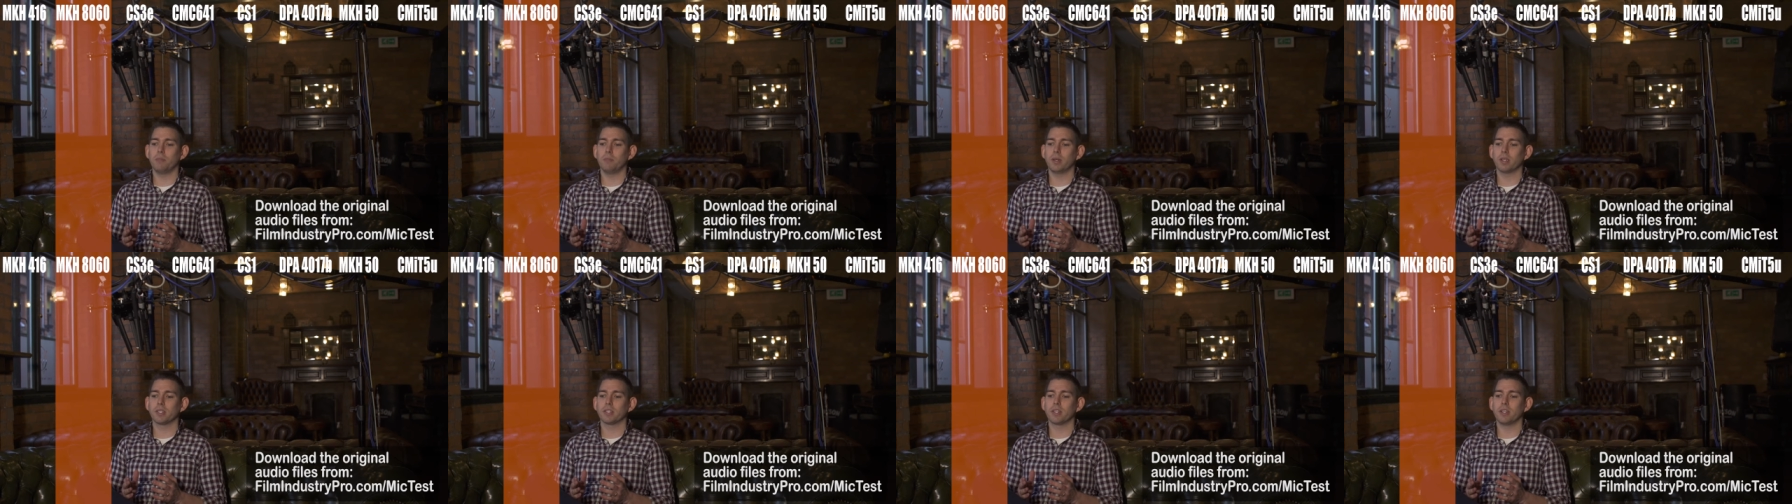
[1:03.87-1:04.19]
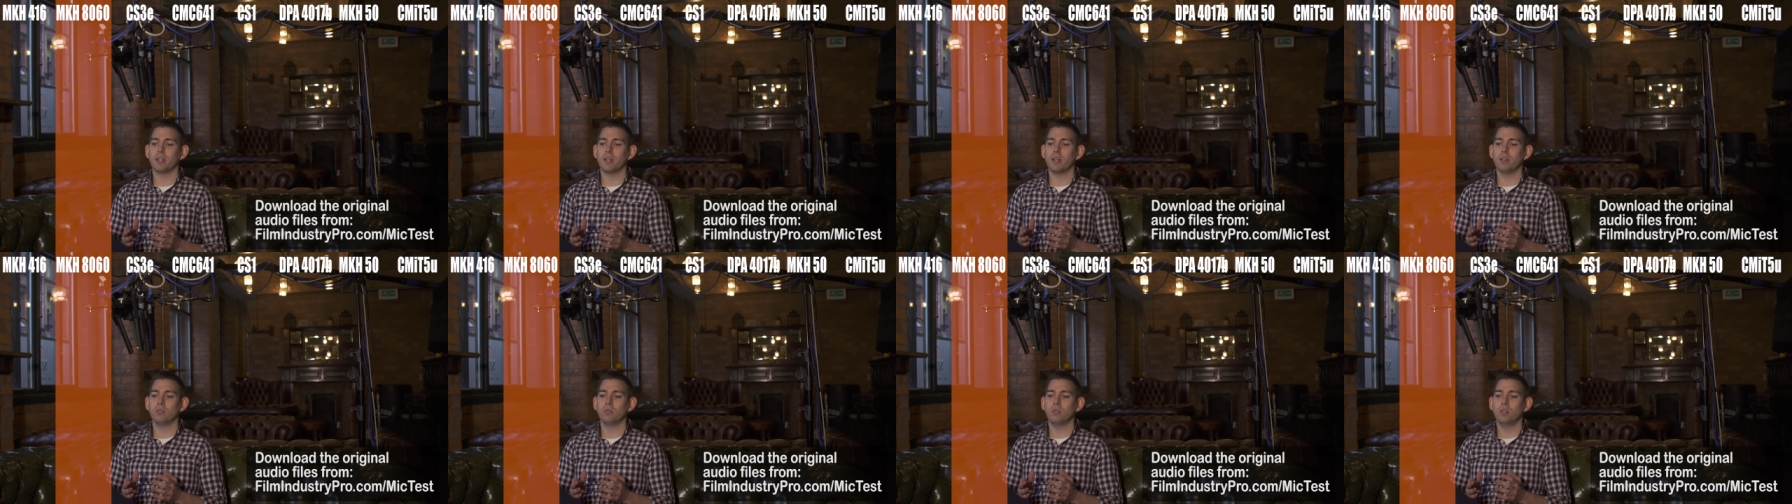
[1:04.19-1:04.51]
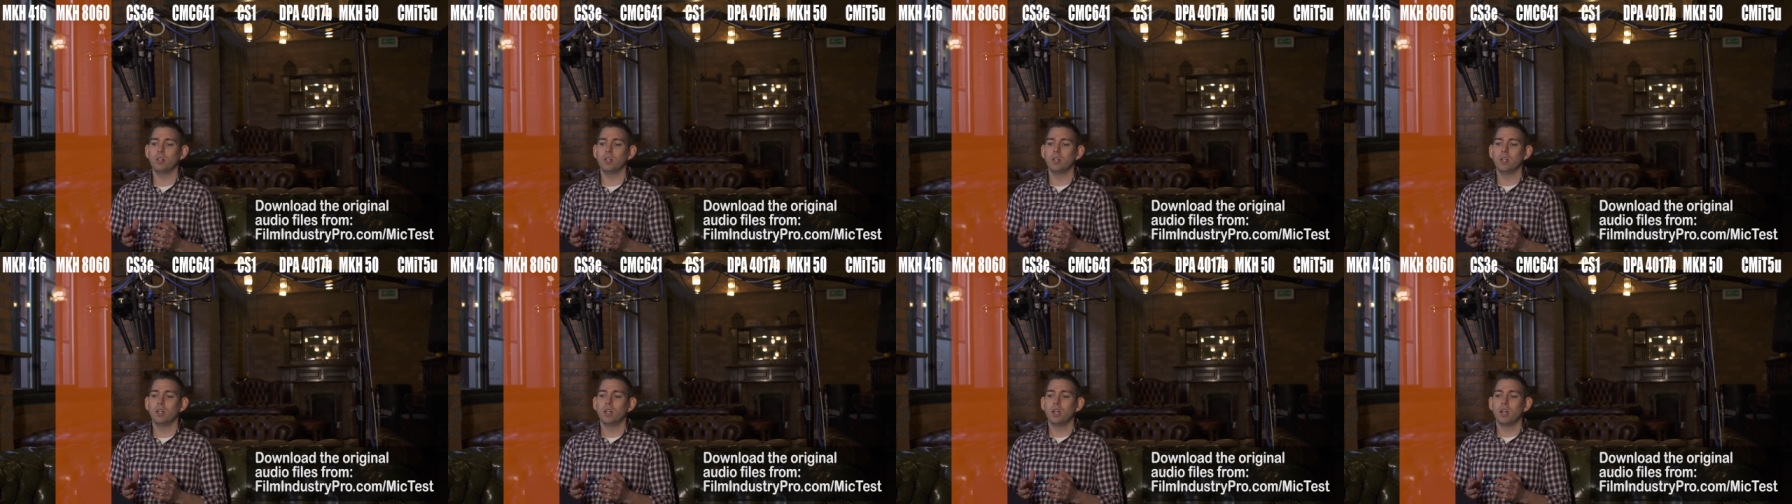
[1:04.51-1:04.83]
mixer now,
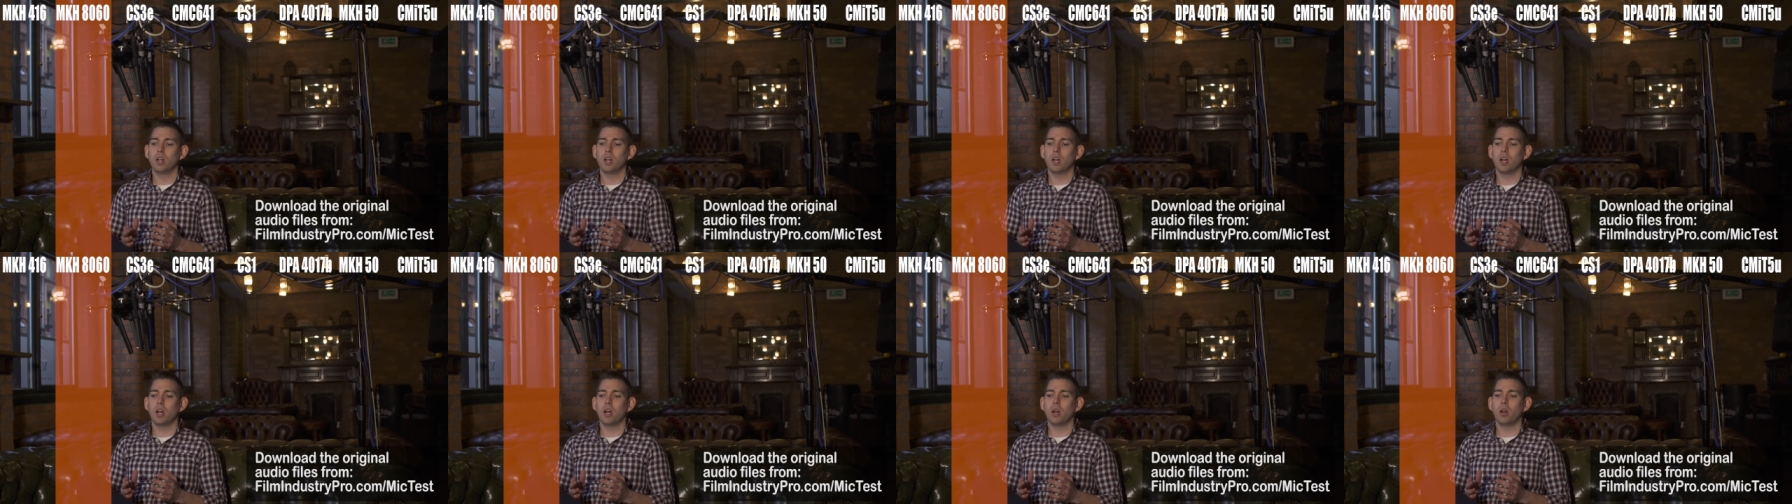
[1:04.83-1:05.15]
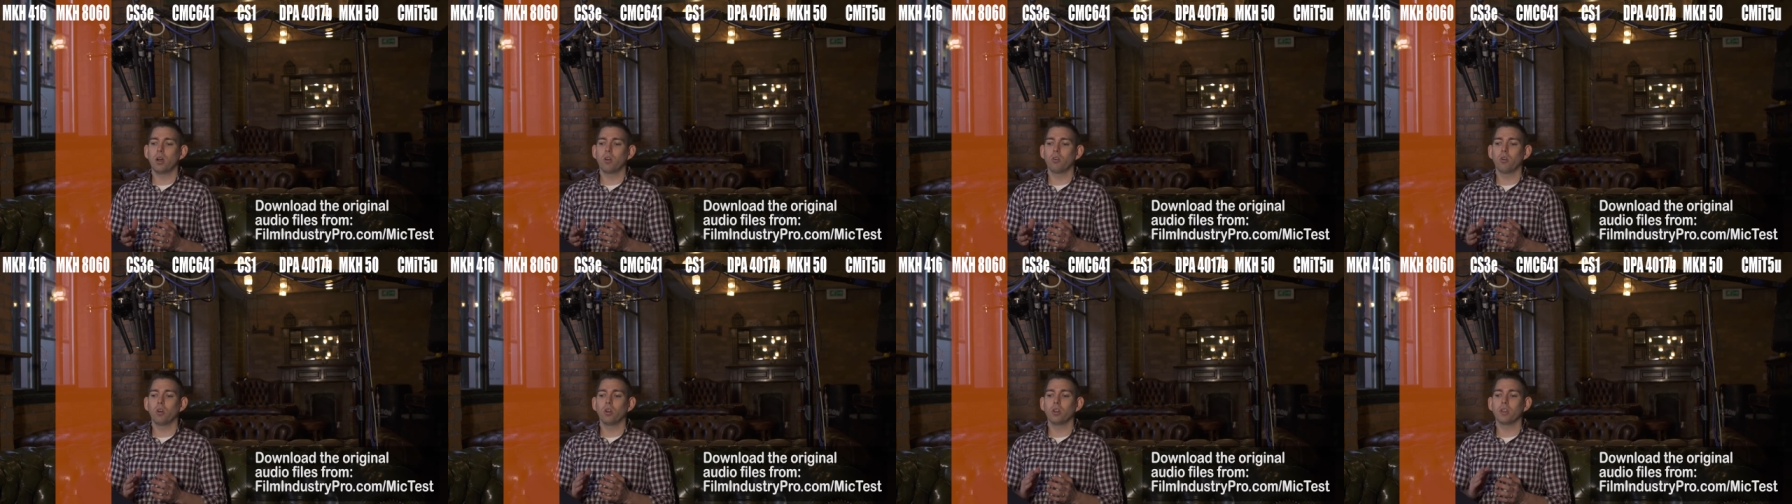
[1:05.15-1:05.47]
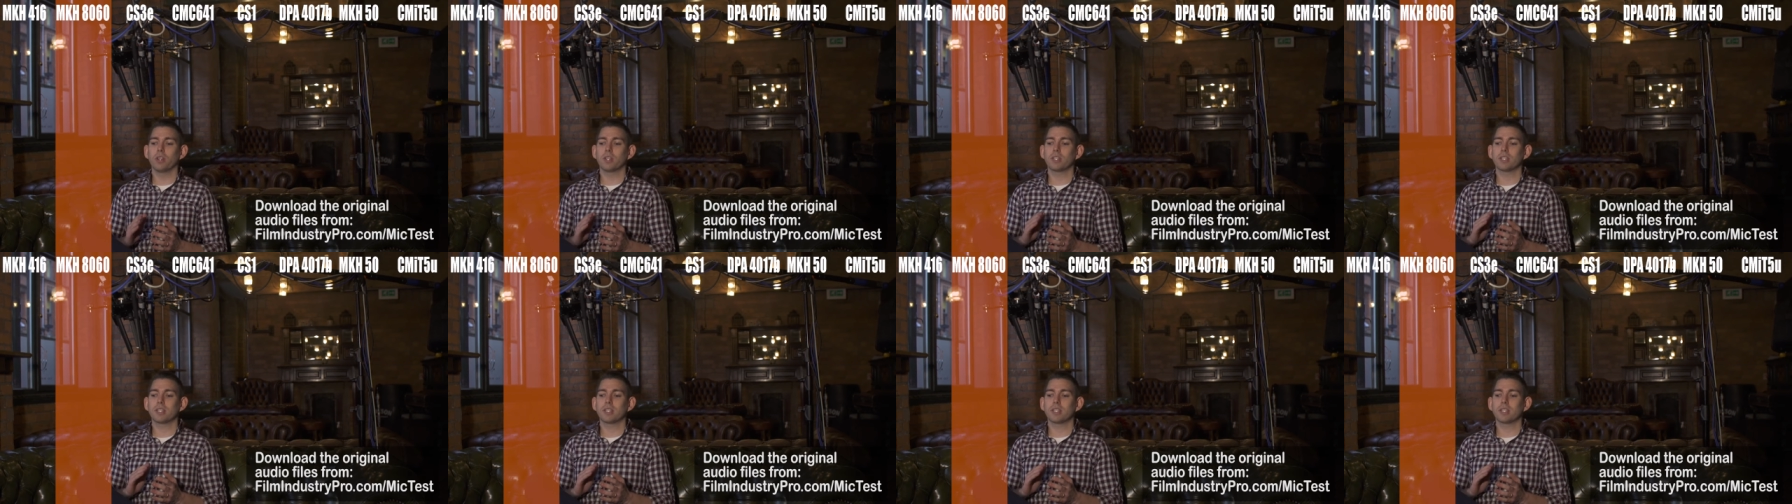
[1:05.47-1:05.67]
uh, are all at the